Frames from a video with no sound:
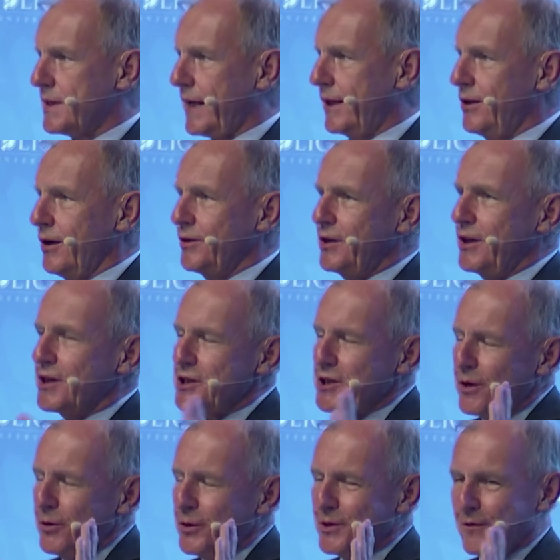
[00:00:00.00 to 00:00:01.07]
I don't
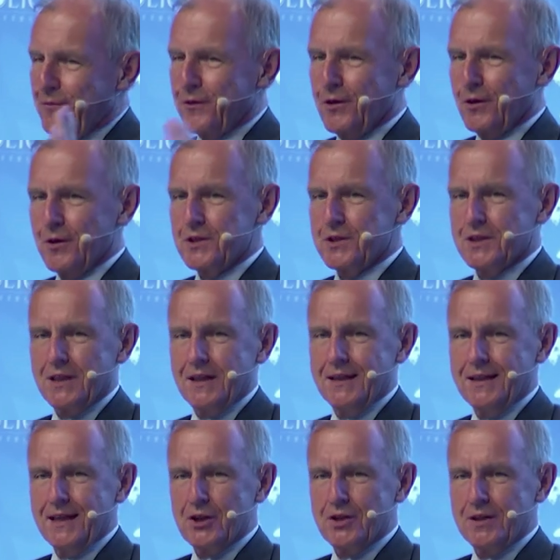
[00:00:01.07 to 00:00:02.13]
exclude, of course, uh,
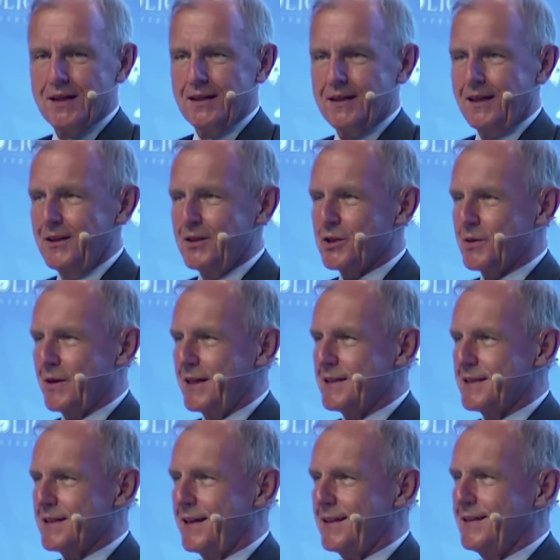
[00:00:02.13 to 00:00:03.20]
national
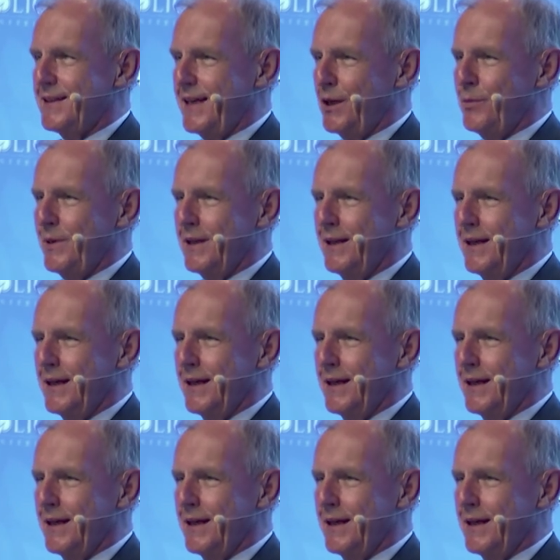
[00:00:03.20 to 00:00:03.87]
interests, and they will